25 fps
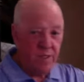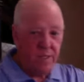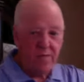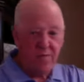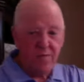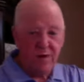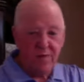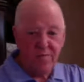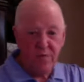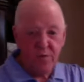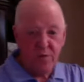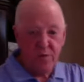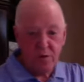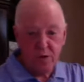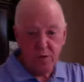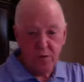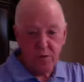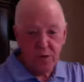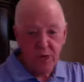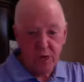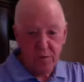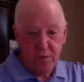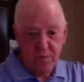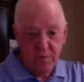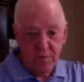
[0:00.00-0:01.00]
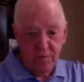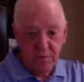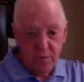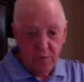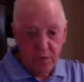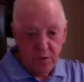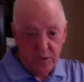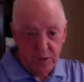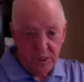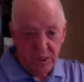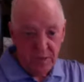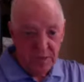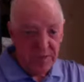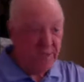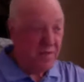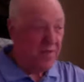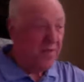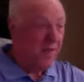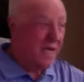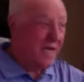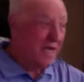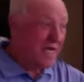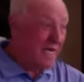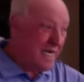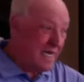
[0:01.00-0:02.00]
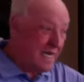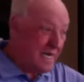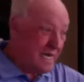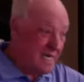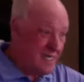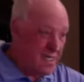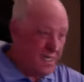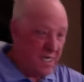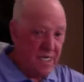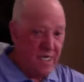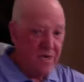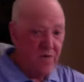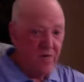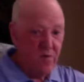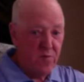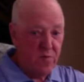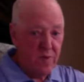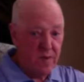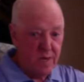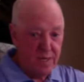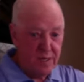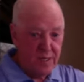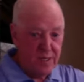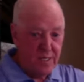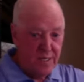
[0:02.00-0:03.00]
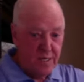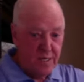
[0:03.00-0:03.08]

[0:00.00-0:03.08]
they've never heard about before, something they need to hear about,